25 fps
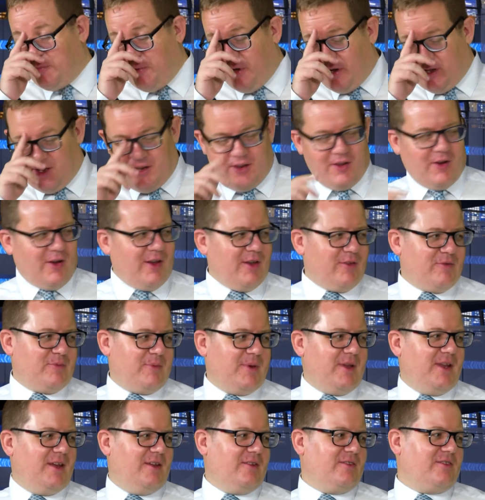in 90th
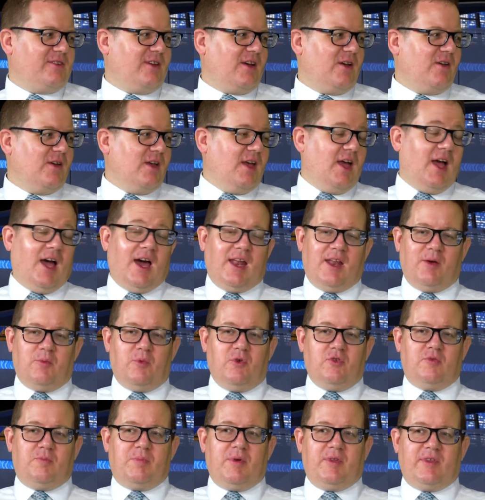minute. So, and it
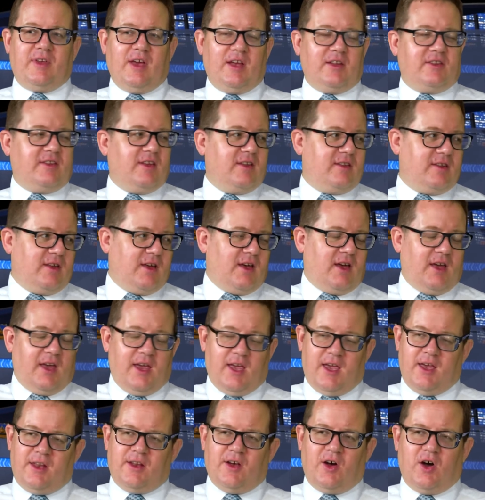was, was predicted. Uh,
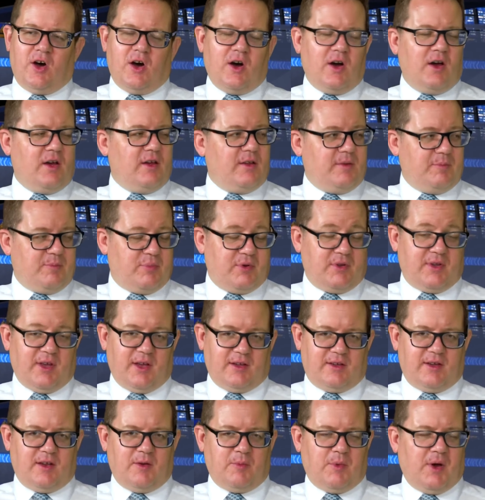Ian Hart
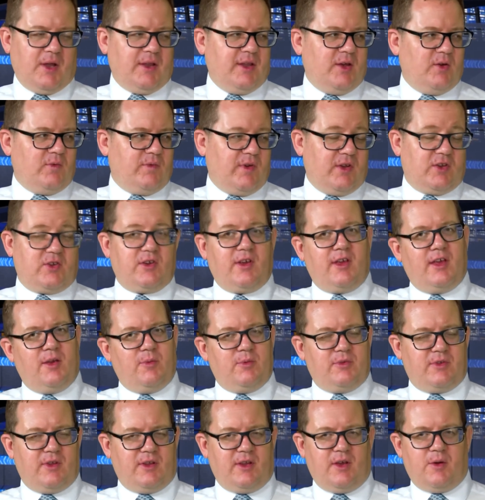predicted a 1 0 victory. He
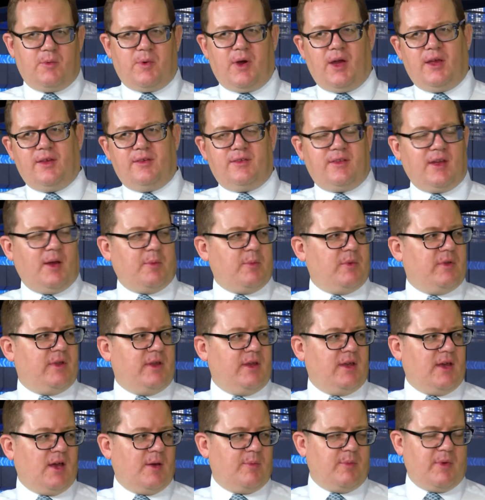was in the away stand with
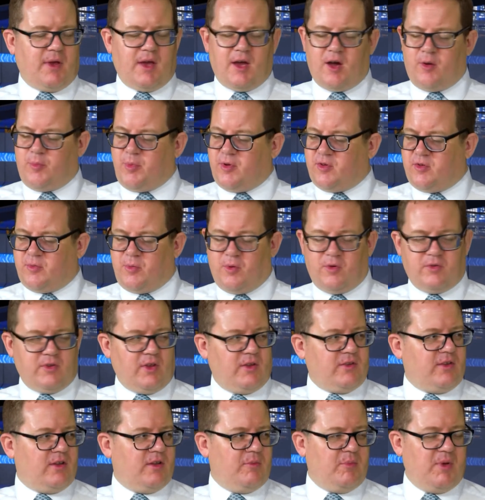the um, Albion supporters. I
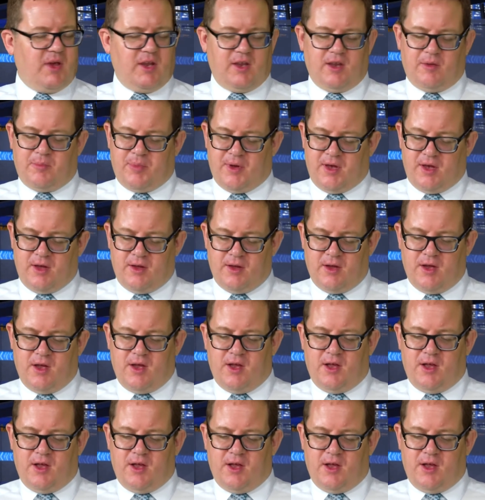was in the media bit.